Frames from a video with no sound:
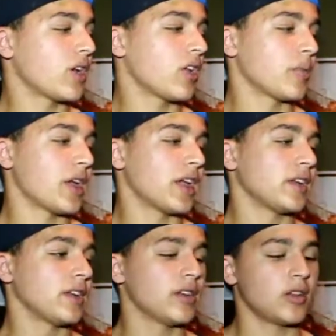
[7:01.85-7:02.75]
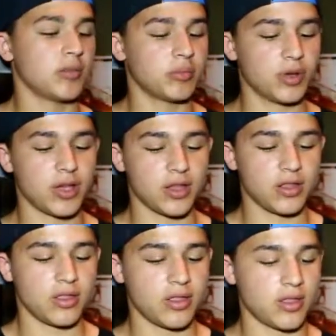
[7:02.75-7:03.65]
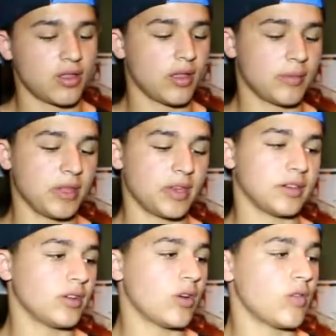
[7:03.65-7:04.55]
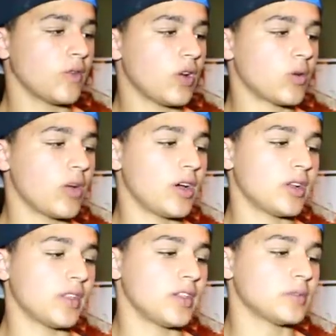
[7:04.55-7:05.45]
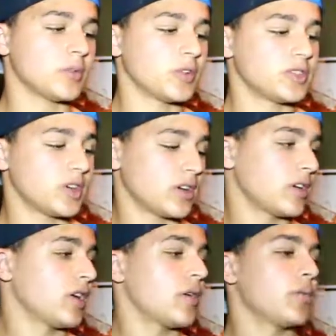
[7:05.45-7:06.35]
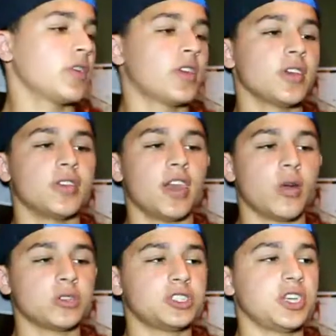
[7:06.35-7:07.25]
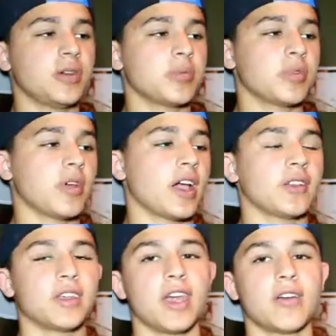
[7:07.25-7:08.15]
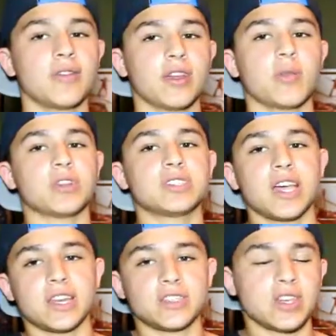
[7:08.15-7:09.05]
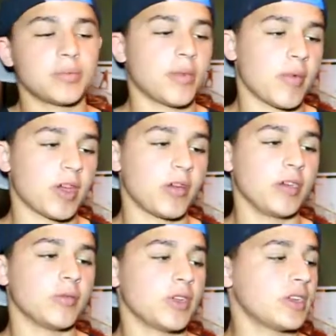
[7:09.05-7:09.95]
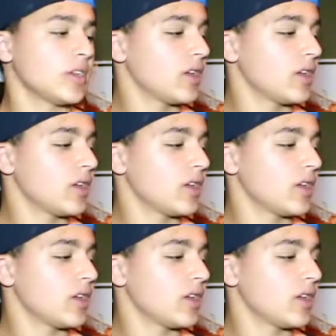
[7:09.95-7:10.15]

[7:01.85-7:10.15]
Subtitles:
all mine, but I mean, overall quality, these boards are pretty good. They don't chip. I only have like one tiny chip on my green one.